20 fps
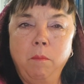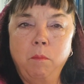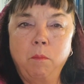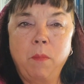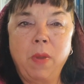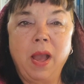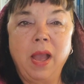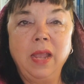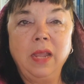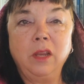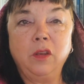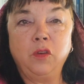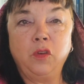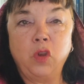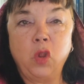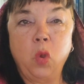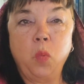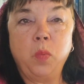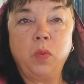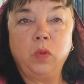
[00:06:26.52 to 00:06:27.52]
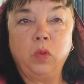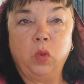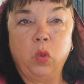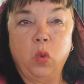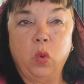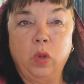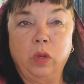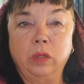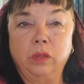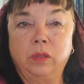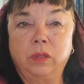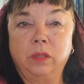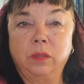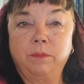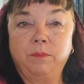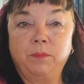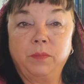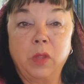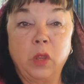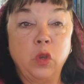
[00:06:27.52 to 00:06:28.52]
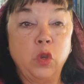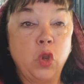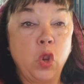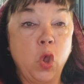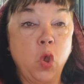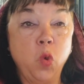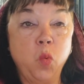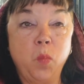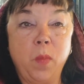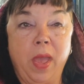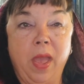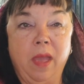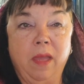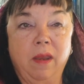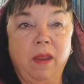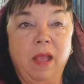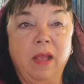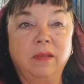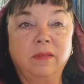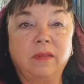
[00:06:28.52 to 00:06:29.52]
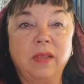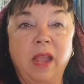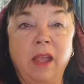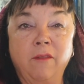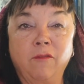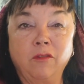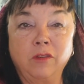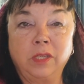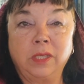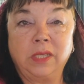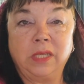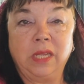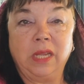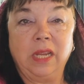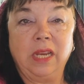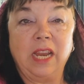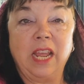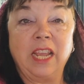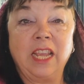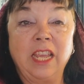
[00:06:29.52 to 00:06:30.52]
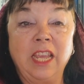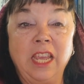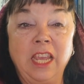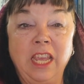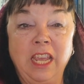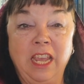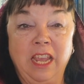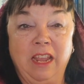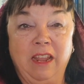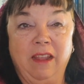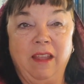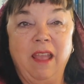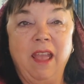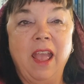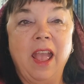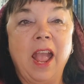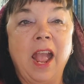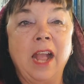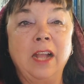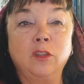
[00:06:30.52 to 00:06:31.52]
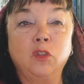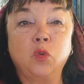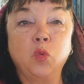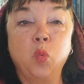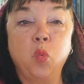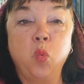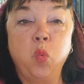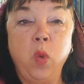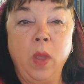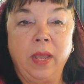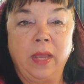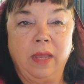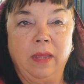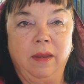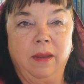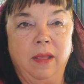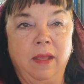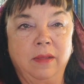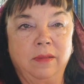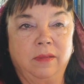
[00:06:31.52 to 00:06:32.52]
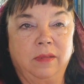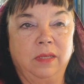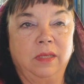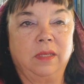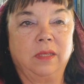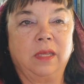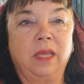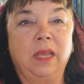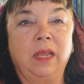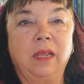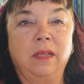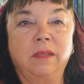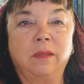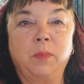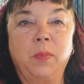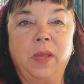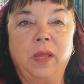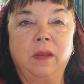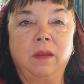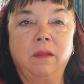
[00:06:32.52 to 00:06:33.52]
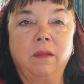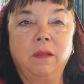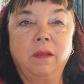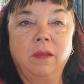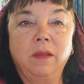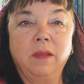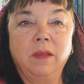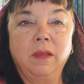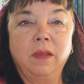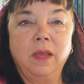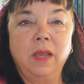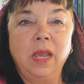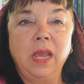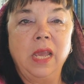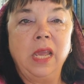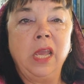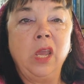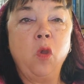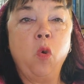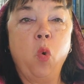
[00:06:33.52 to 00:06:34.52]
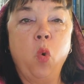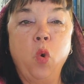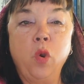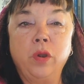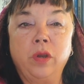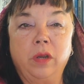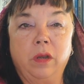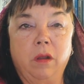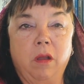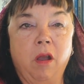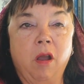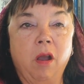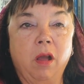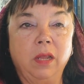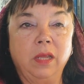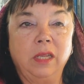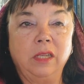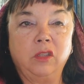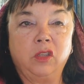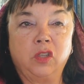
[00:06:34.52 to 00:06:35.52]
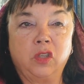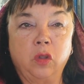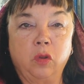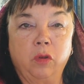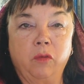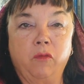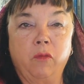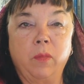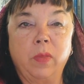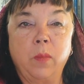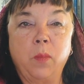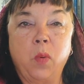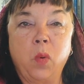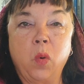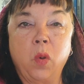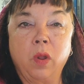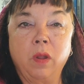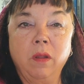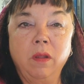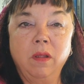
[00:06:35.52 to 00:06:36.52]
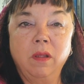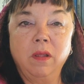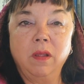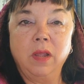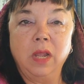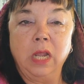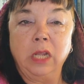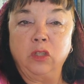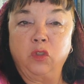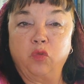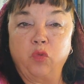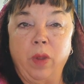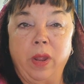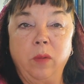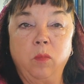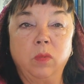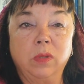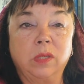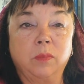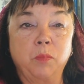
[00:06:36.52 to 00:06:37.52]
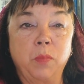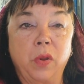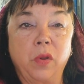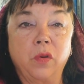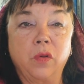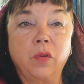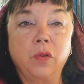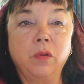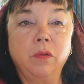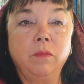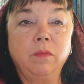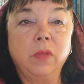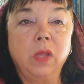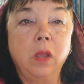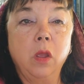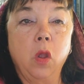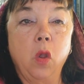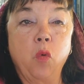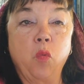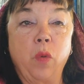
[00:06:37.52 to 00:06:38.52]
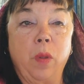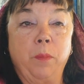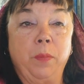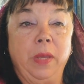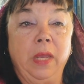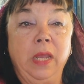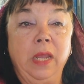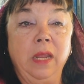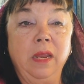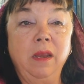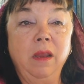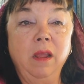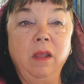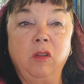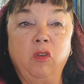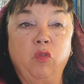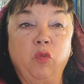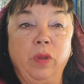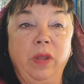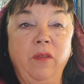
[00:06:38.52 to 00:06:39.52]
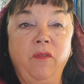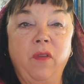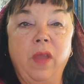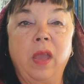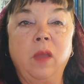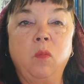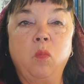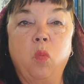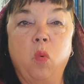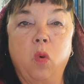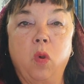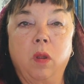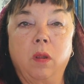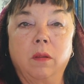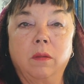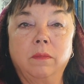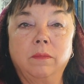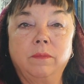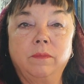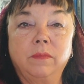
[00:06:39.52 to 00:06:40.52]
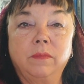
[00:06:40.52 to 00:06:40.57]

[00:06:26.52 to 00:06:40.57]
My noble lords, no man has ever seen a king as wicked as this king has been. He hoarded all he'd stolen from the poor. His reign was murder, rapine, grief, and war.